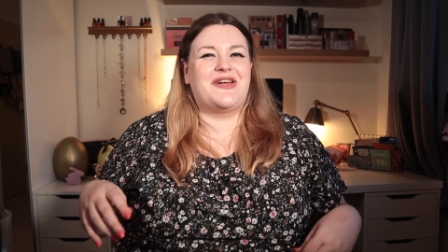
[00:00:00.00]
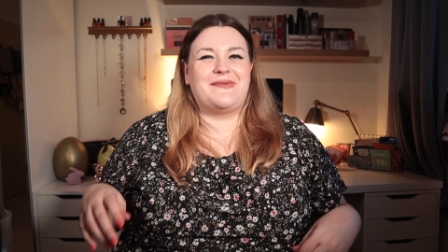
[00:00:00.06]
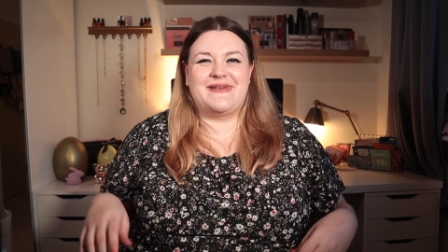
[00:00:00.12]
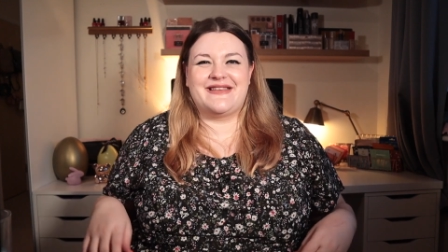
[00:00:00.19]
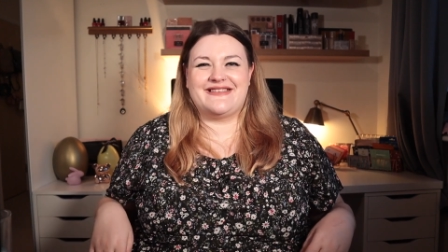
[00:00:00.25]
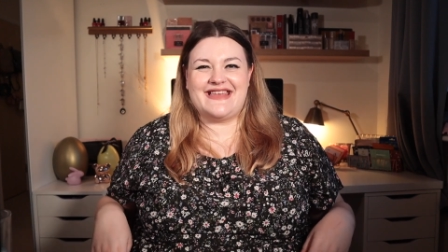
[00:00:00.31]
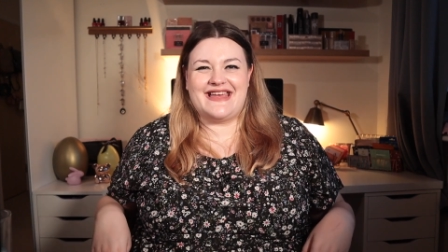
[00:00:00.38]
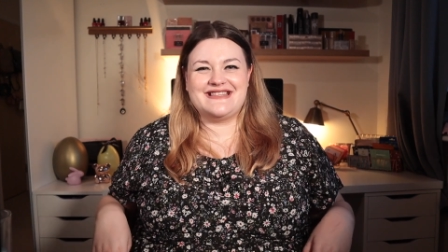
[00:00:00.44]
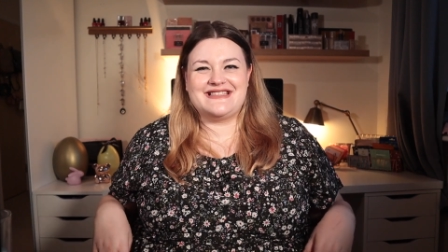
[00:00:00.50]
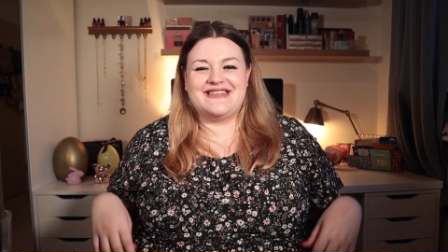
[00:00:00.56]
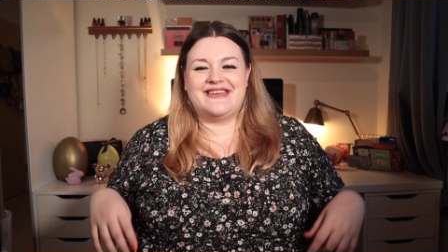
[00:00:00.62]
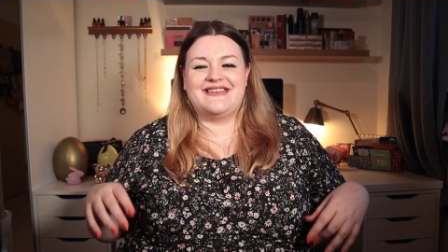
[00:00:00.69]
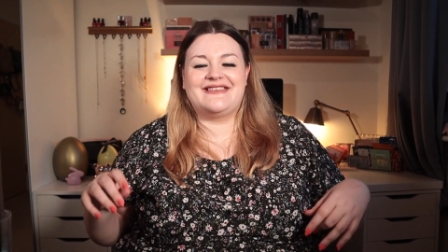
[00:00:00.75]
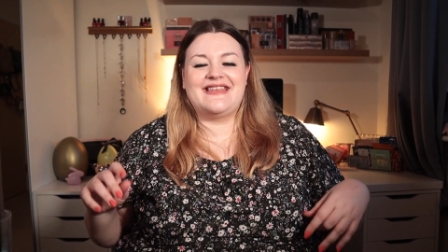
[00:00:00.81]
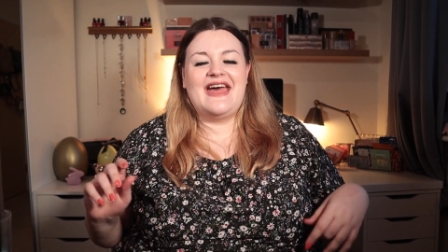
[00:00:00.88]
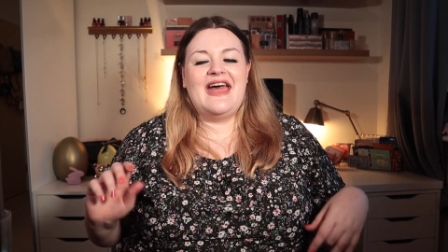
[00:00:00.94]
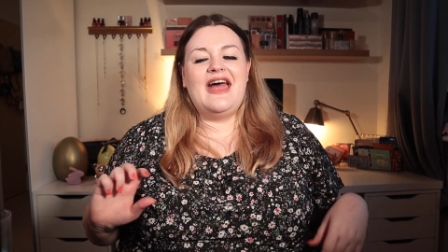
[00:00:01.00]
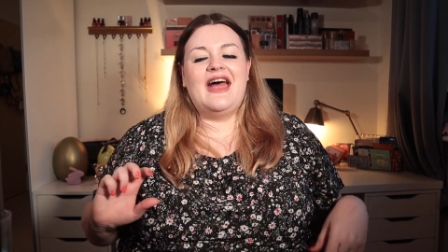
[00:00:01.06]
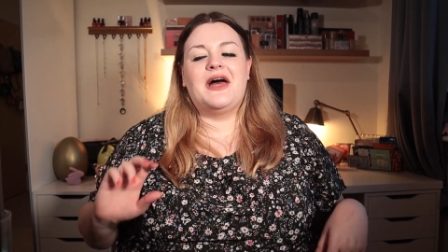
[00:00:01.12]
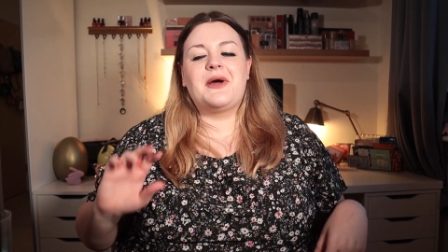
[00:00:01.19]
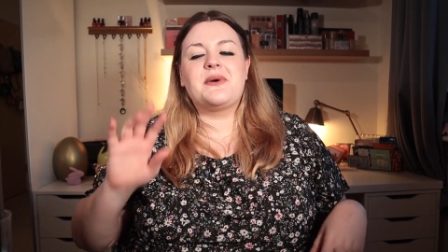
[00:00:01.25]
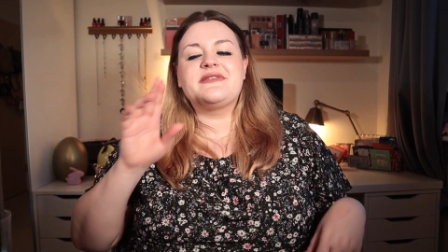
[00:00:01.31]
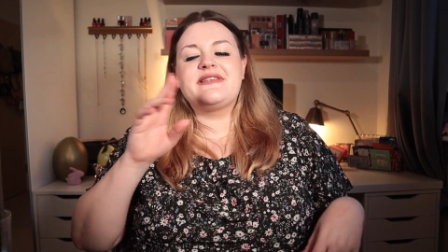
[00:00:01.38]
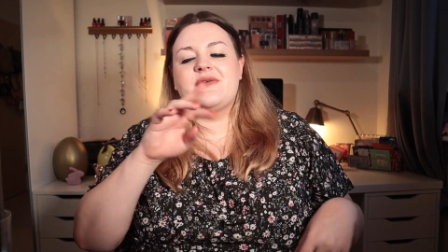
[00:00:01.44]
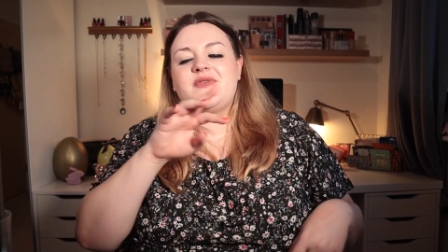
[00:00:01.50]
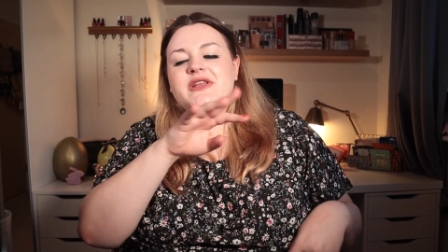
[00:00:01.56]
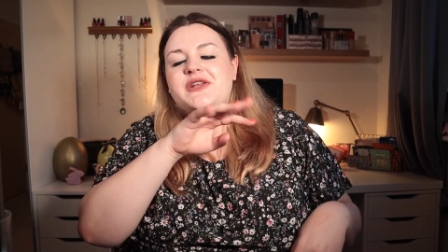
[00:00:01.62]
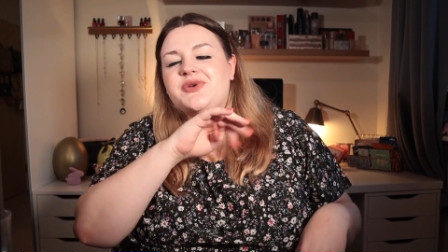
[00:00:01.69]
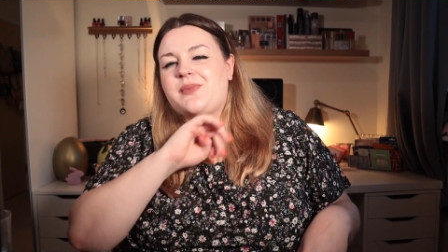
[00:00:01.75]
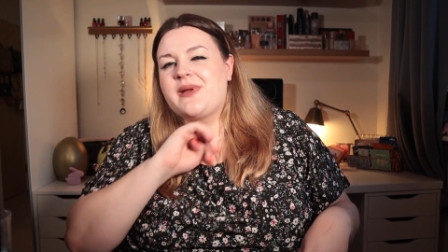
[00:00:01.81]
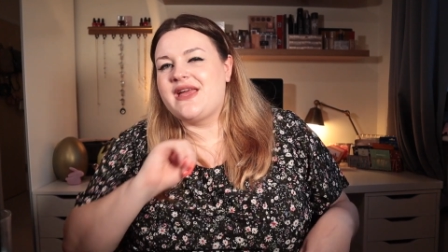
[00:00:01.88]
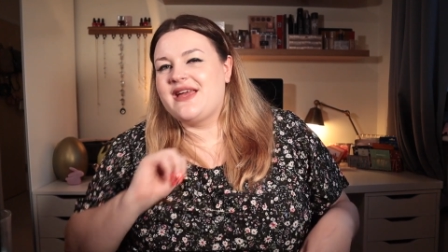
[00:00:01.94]
shopping centres, I always have a
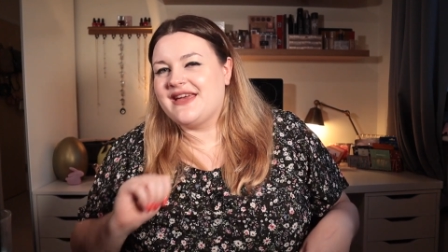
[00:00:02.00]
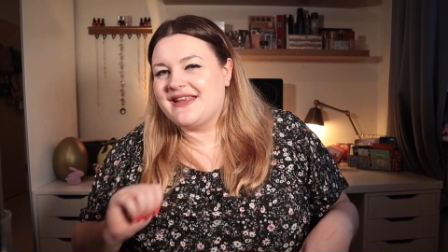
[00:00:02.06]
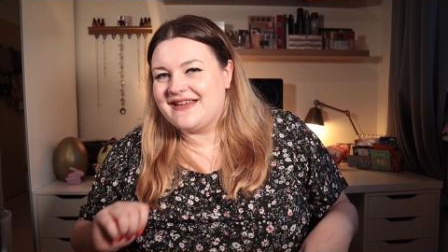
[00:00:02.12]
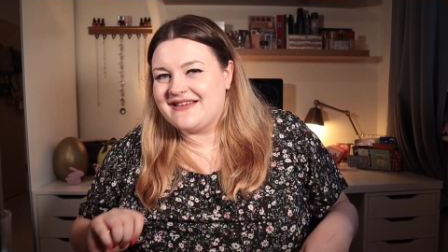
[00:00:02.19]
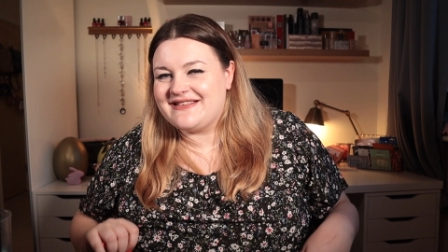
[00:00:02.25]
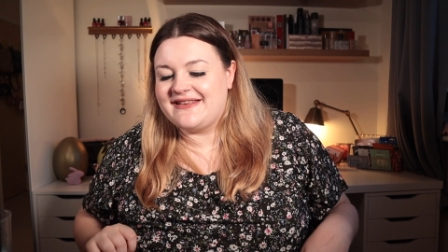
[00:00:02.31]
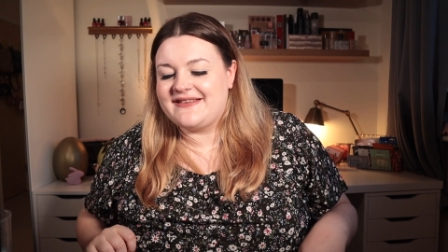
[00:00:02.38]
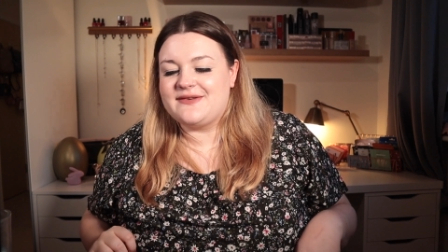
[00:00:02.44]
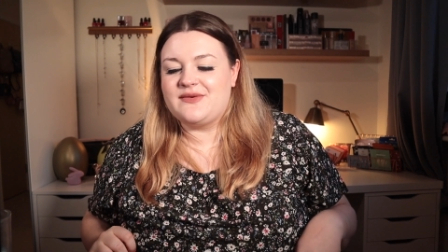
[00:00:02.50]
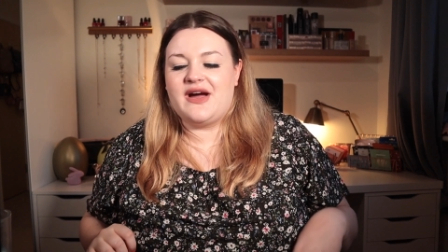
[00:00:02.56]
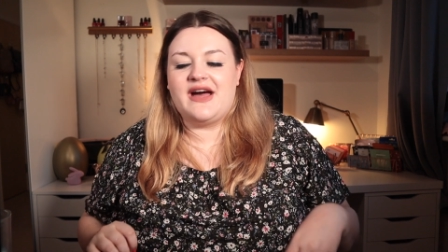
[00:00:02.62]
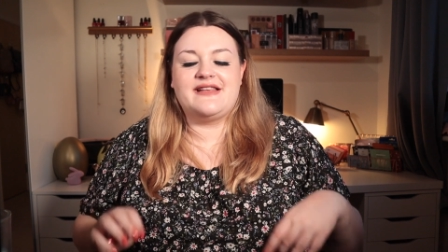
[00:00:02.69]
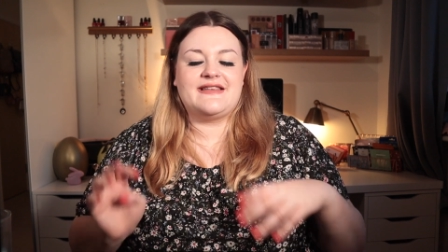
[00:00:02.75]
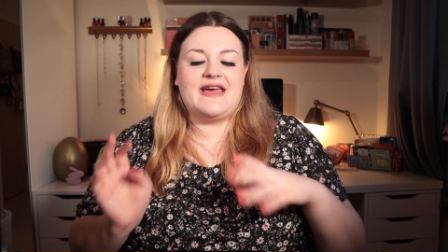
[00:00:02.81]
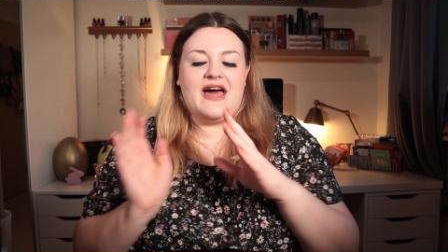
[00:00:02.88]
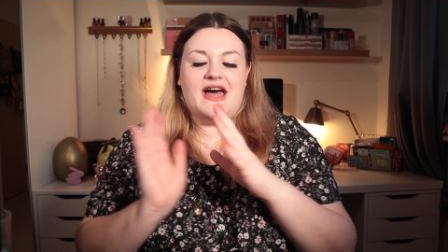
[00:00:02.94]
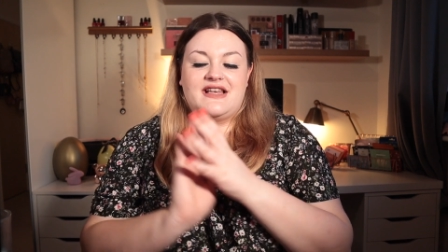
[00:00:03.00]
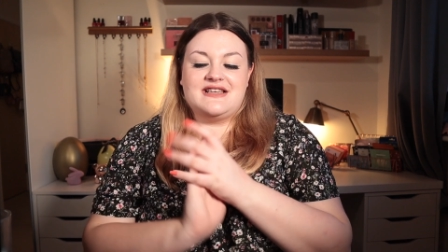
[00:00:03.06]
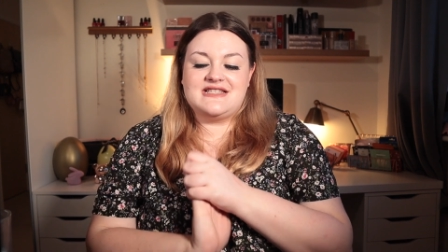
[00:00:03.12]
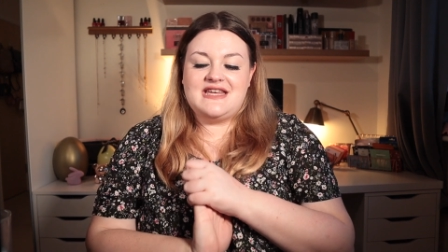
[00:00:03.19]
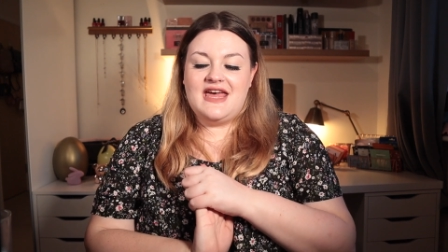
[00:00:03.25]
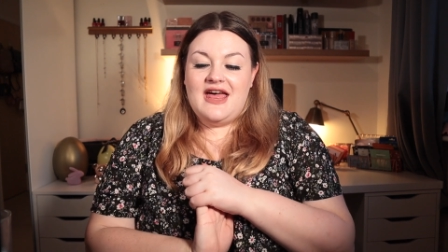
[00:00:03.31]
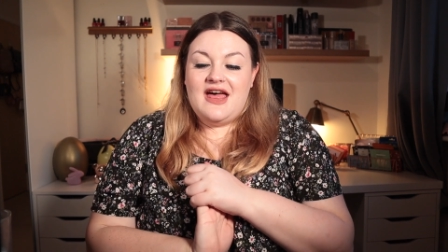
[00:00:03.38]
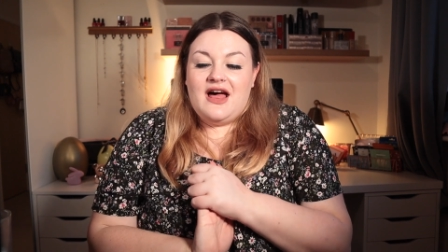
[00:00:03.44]
little peek and Accessorize and